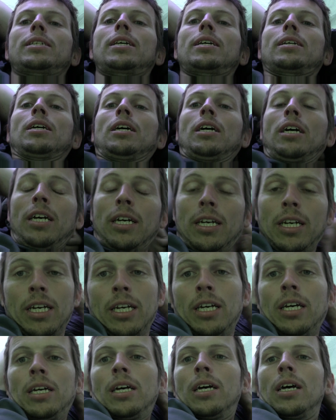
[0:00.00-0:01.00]
say,
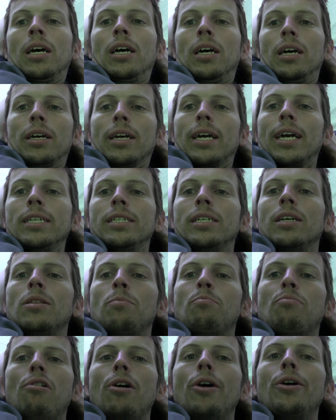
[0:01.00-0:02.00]
okay, so the
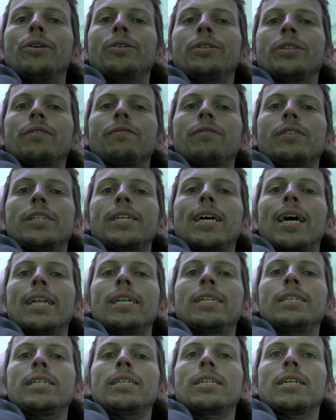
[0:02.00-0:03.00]
pros of the
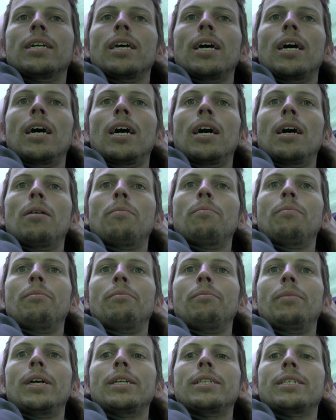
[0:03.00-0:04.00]
tent,
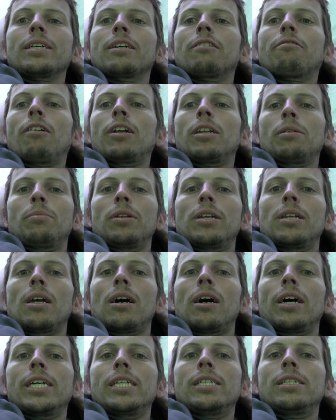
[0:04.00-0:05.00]
it's incredibly
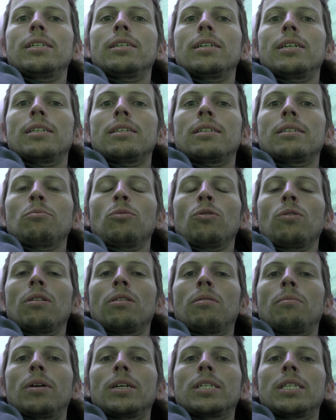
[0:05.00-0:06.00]
light. It's smaller
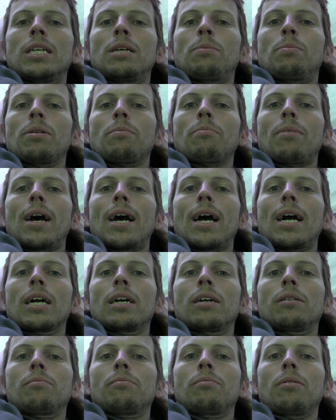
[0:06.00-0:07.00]
than my sleeping bag,
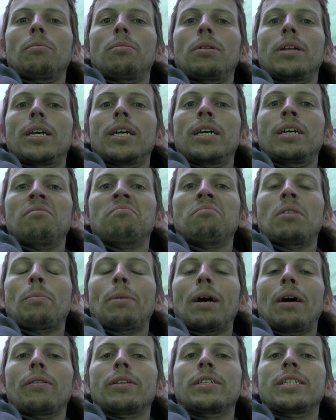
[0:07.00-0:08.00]
probably
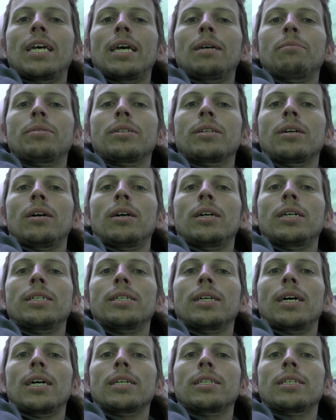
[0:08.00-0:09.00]
about the same
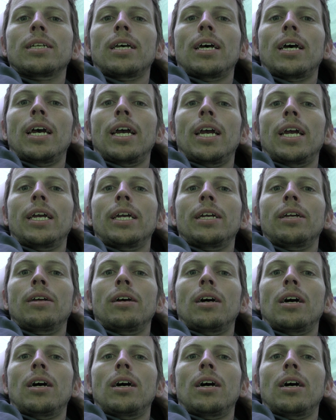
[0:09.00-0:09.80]
size as a